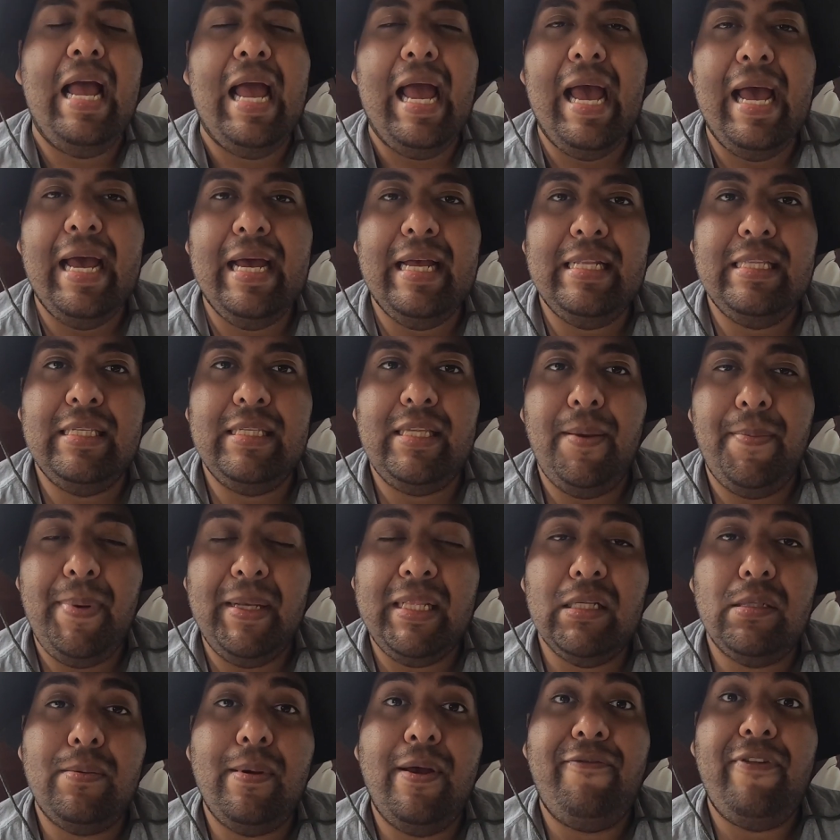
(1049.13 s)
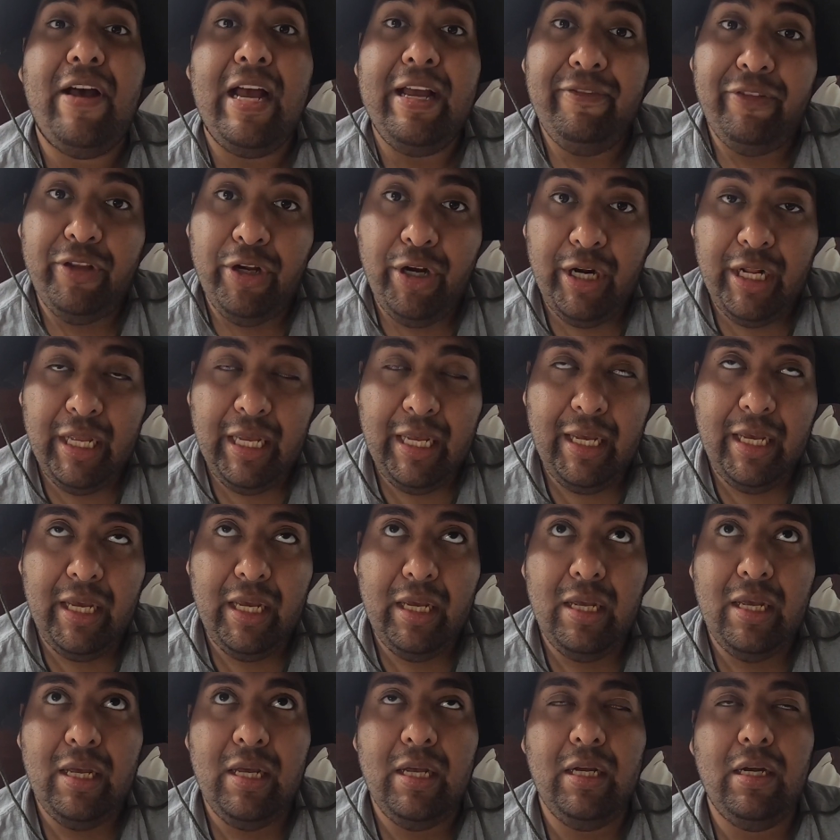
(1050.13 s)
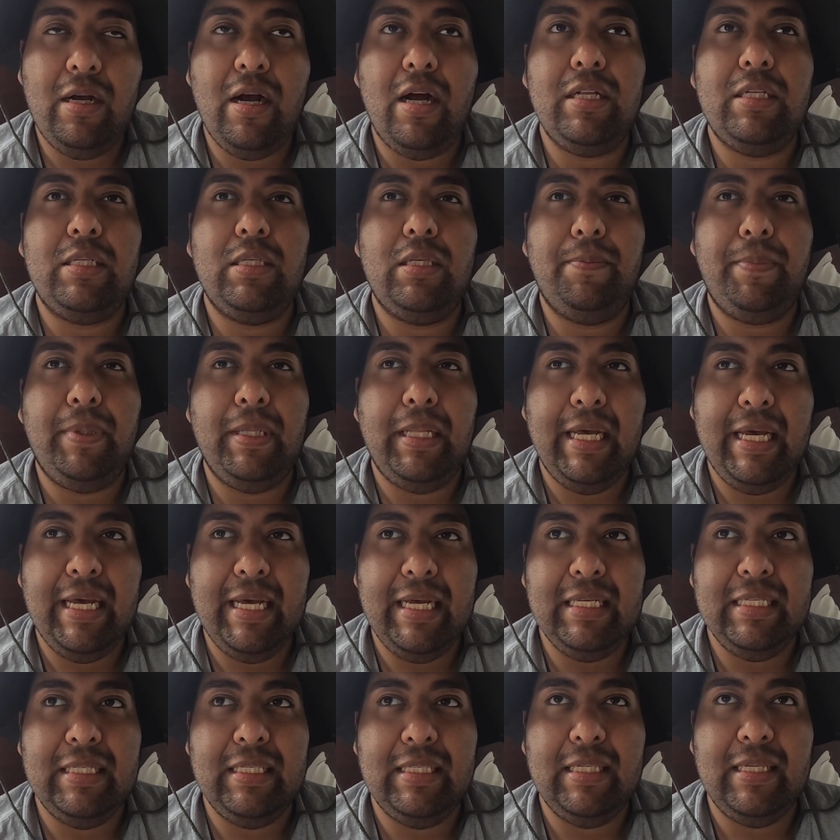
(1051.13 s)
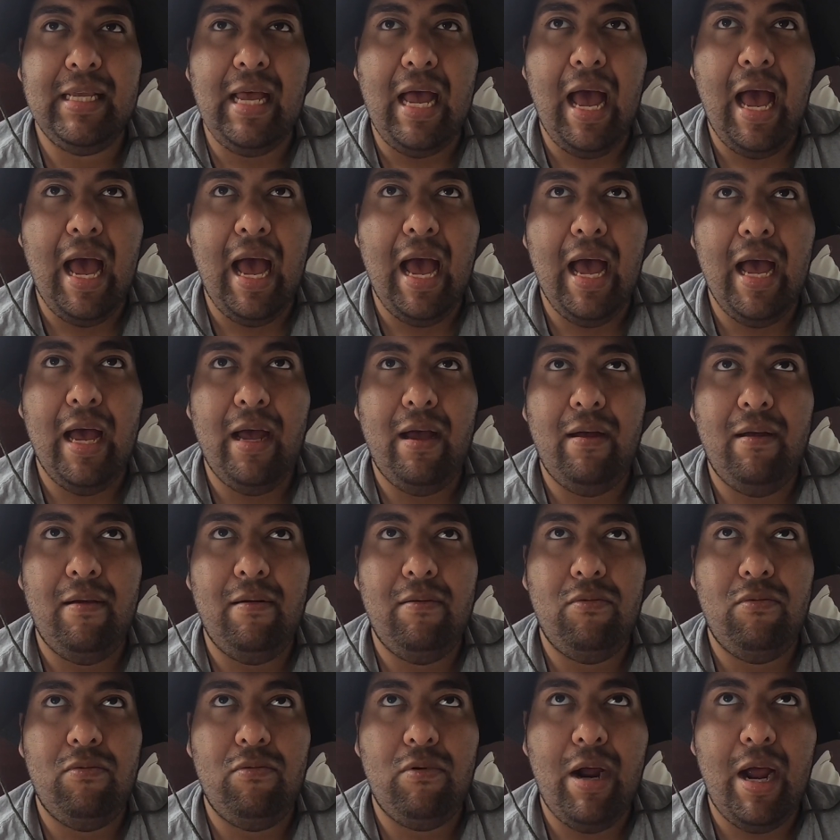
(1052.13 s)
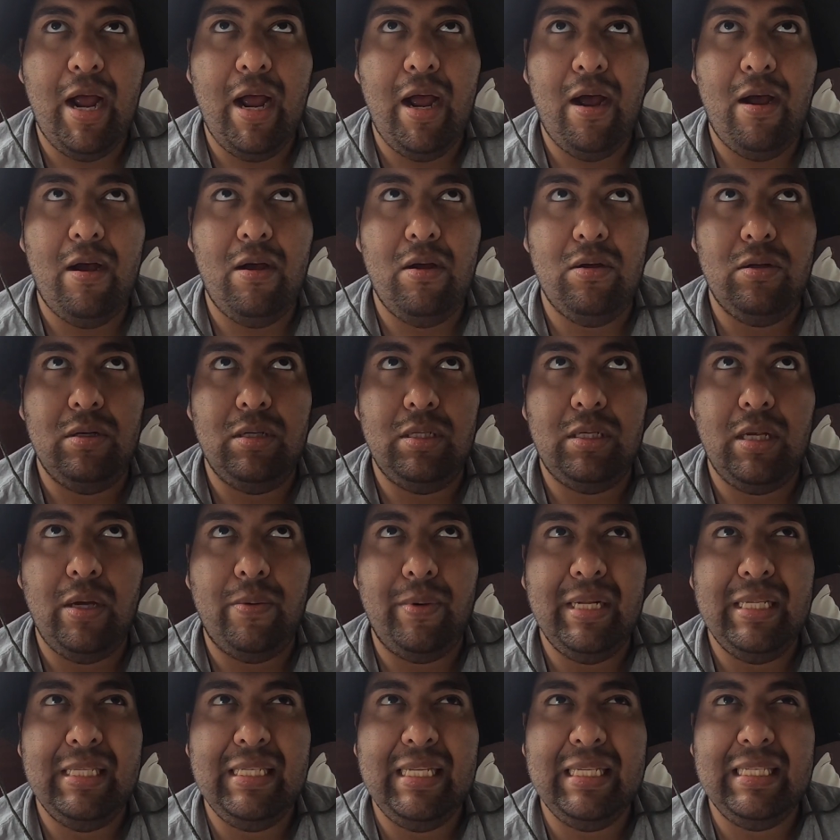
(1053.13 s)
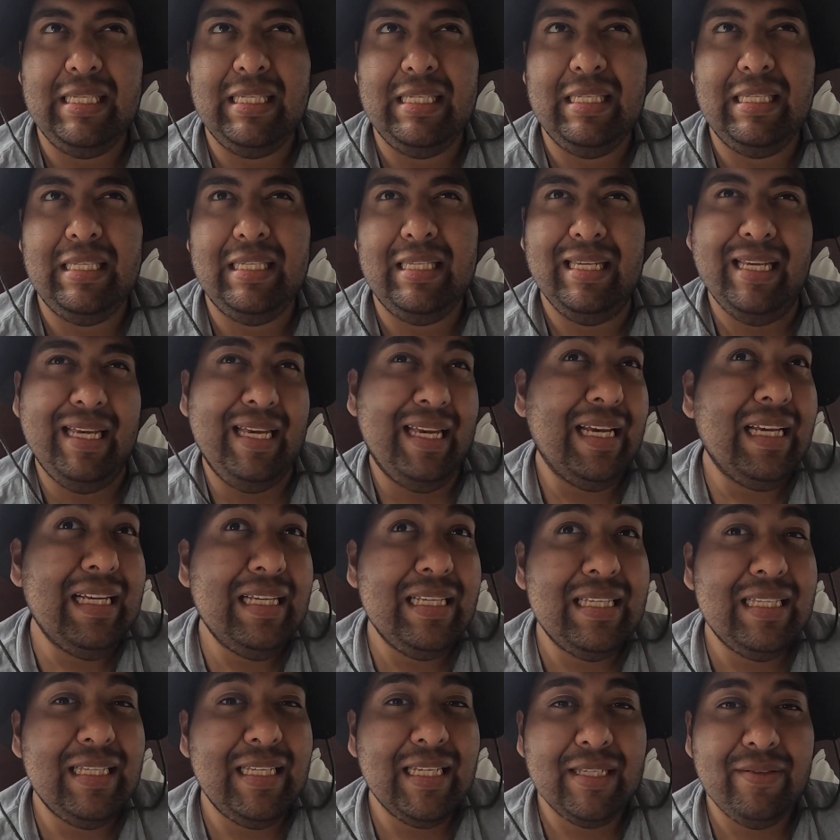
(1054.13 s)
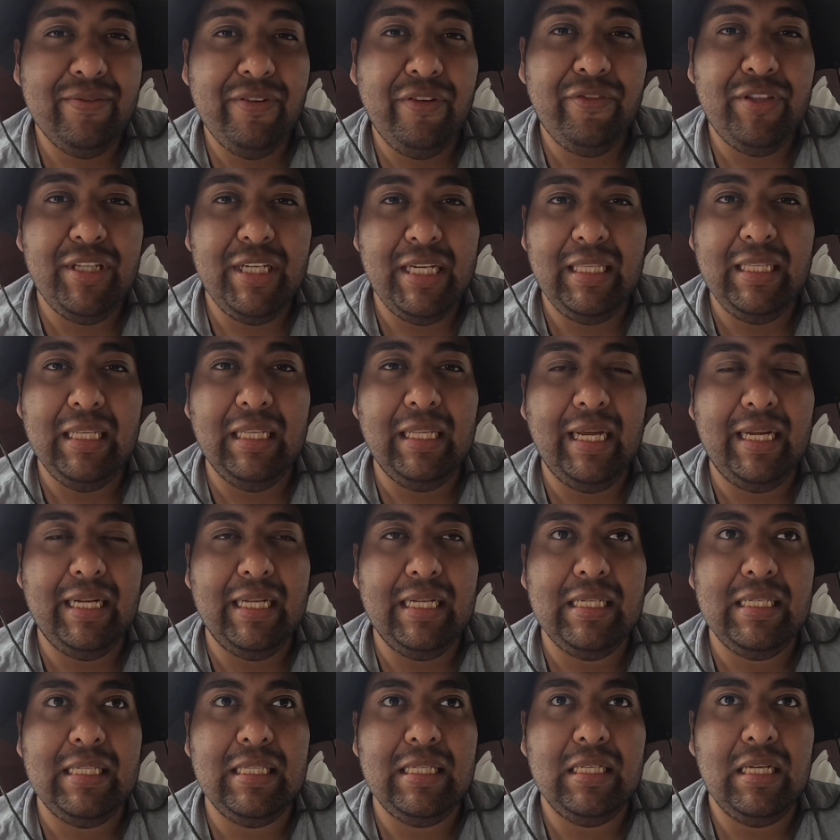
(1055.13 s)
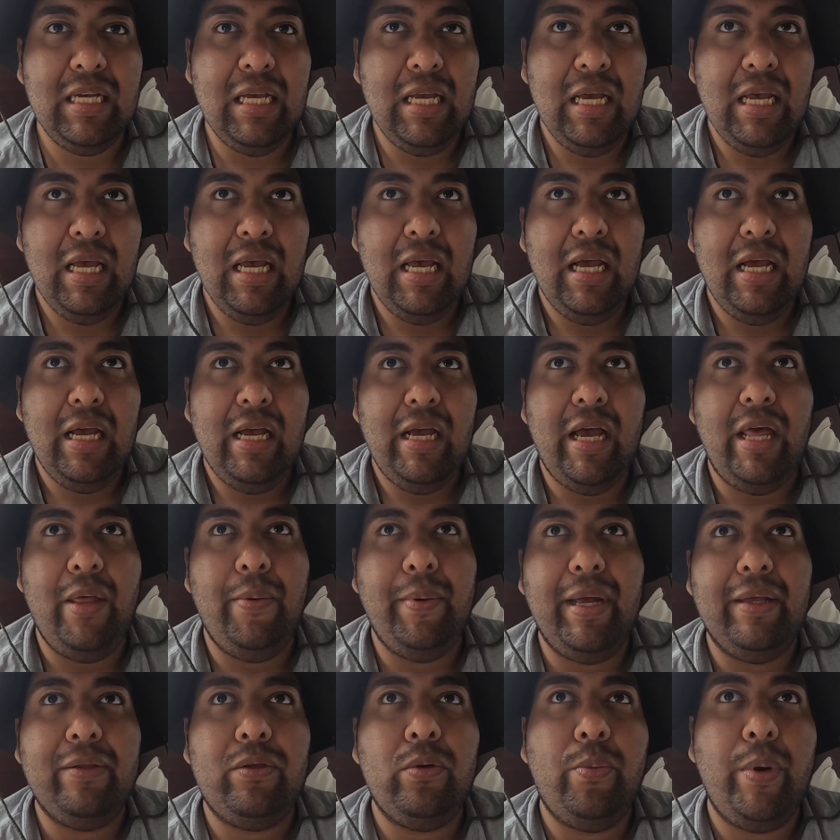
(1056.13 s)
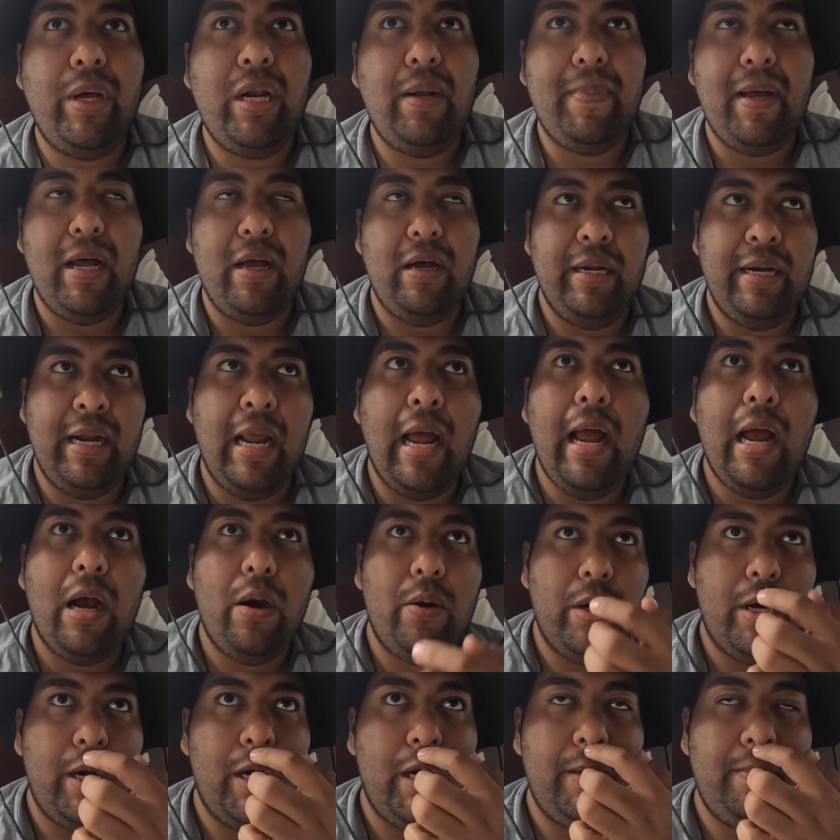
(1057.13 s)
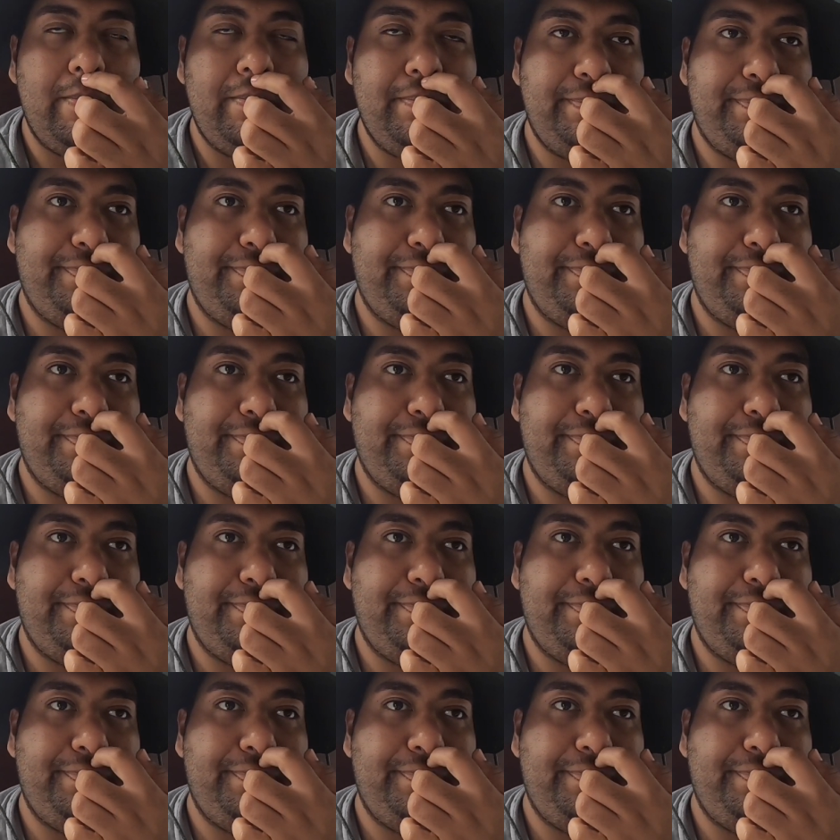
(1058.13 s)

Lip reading: And they picked us up at 5:30. Got to the place at around I want to say 6:15 the latest, and we had to wait about an hour